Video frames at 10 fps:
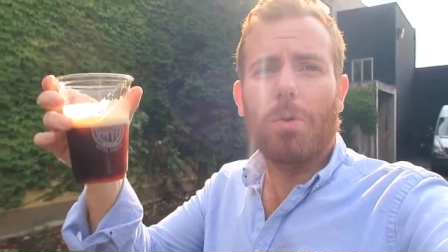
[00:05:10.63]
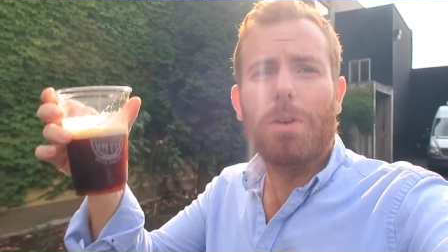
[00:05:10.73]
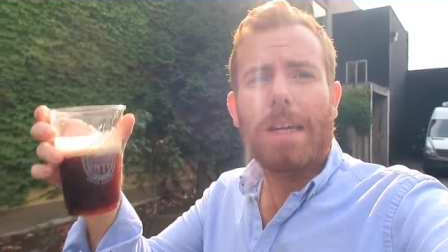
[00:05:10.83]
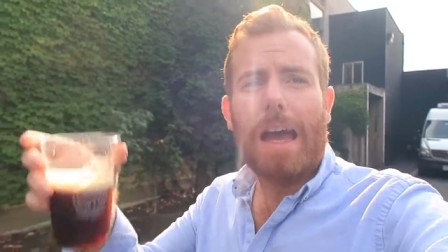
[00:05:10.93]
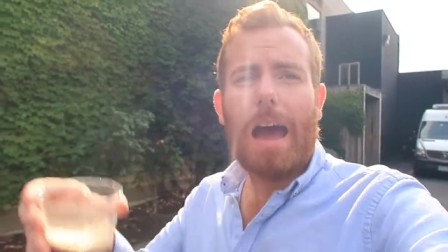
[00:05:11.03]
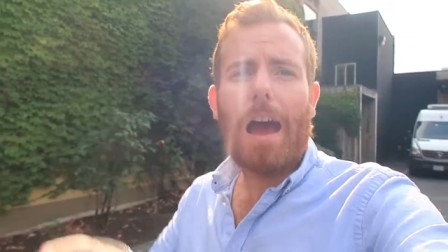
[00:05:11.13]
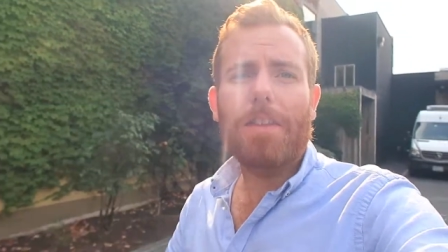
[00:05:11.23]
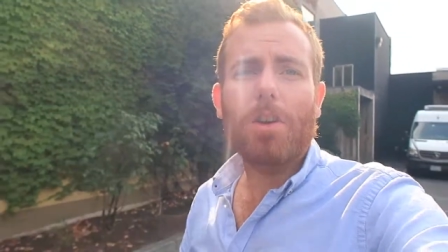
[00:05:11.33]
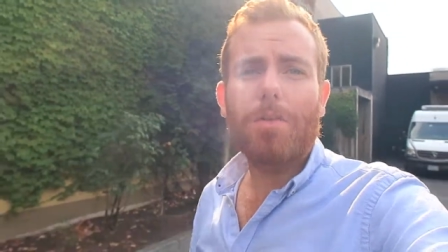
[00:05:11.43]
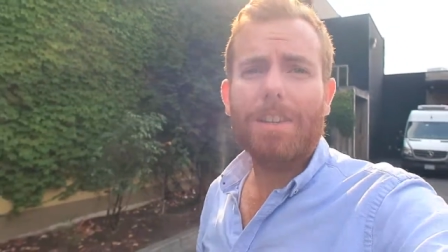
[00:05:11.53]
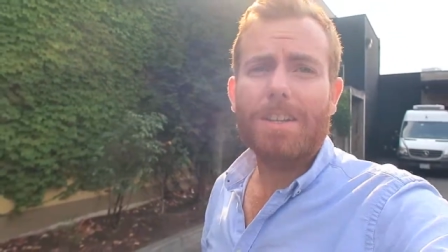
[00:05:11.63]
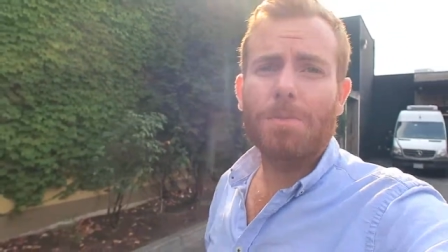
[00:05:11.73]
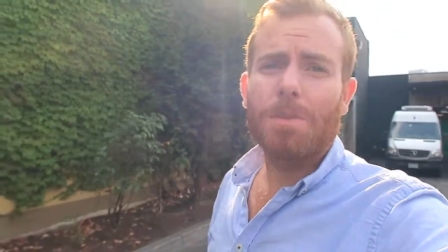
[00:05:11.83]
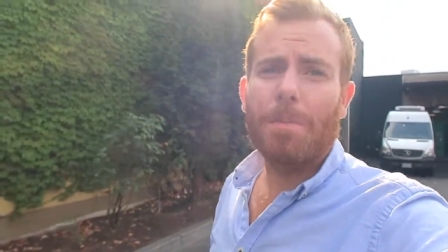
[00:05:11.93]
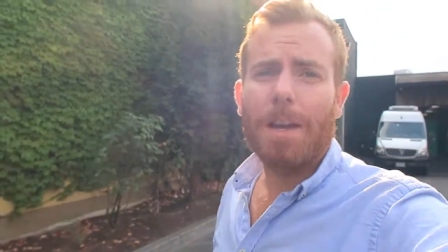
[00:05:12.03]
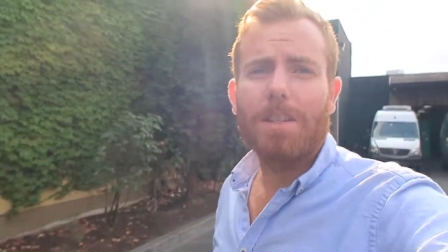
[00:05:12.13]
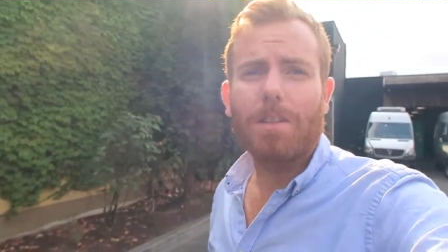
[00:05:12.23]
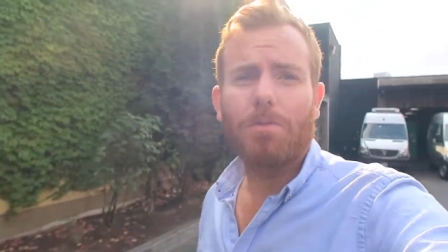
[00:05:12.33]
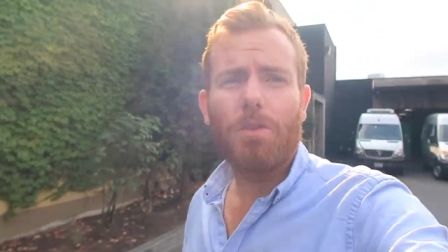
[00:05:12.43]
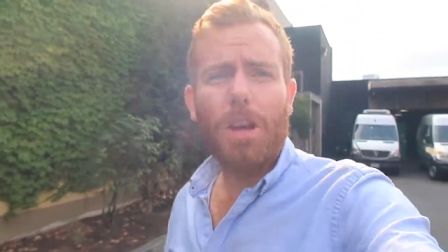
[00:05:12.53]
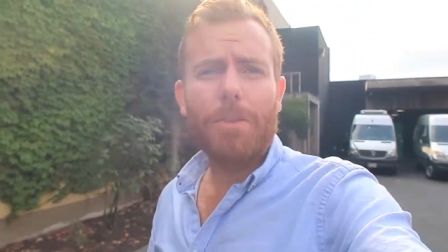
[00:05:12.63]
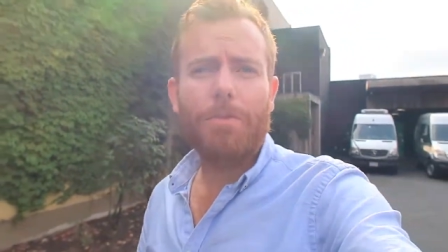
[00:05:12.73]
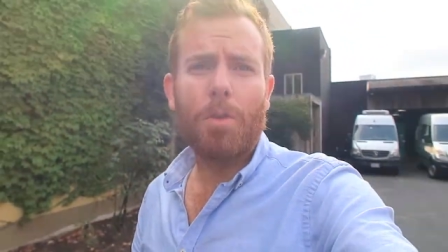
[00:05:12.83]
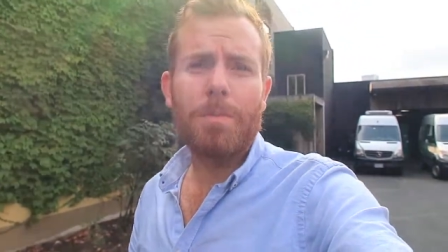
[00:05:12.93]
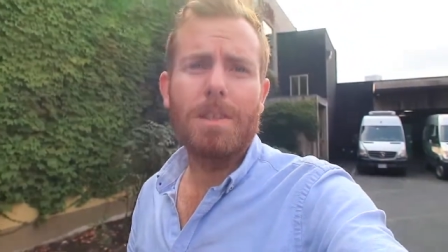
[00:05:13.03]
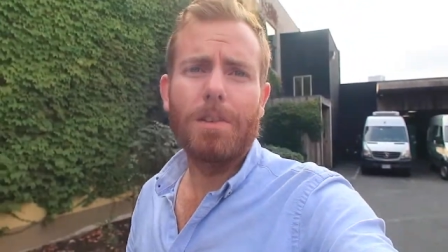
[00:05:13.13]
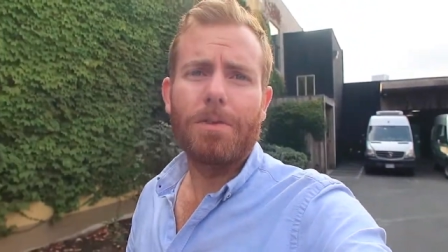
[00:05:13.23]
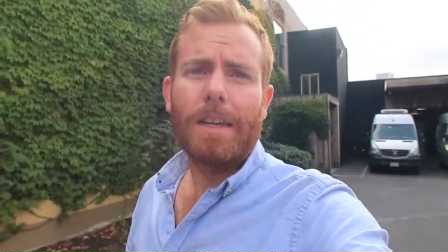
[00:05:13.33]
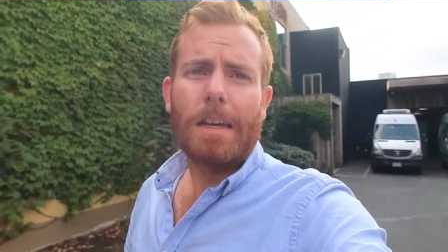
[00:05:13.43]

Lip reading: The coffee tasting was amazing, really informative.